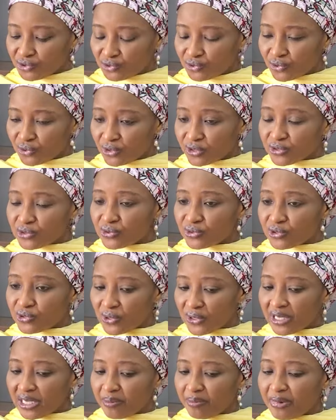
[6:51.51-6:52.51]
you to also
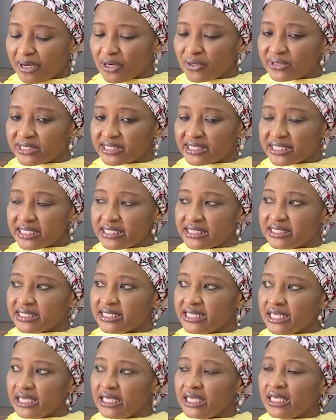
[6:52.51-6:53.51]
talk about, is
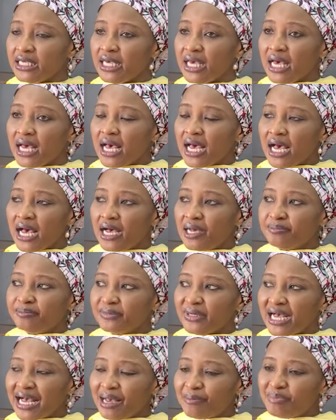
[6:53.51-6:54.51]
the
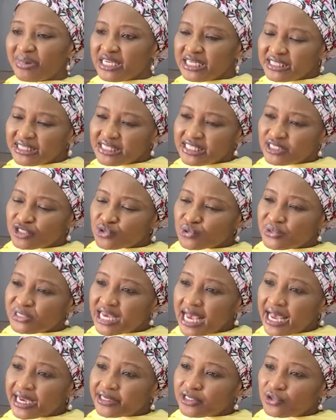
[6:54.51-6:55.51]
ability to
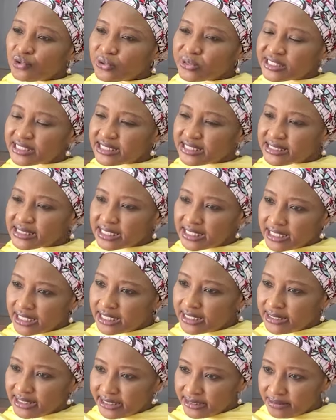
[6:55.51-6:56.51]
diagnose it
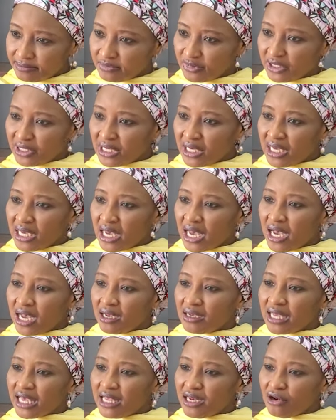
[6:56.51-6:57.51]
early.
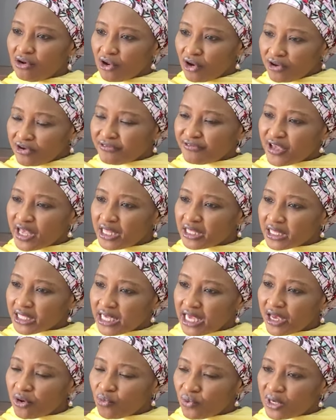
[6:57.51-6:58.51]
A lot of
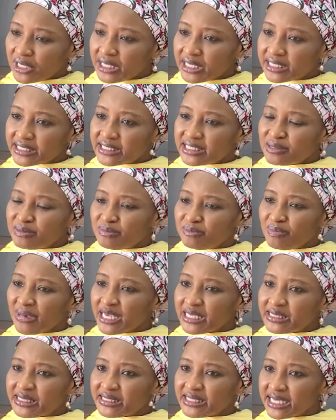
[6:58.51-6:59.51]
healthcare workers in
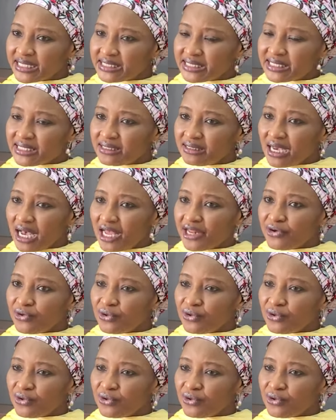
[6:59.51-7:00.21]
my setting are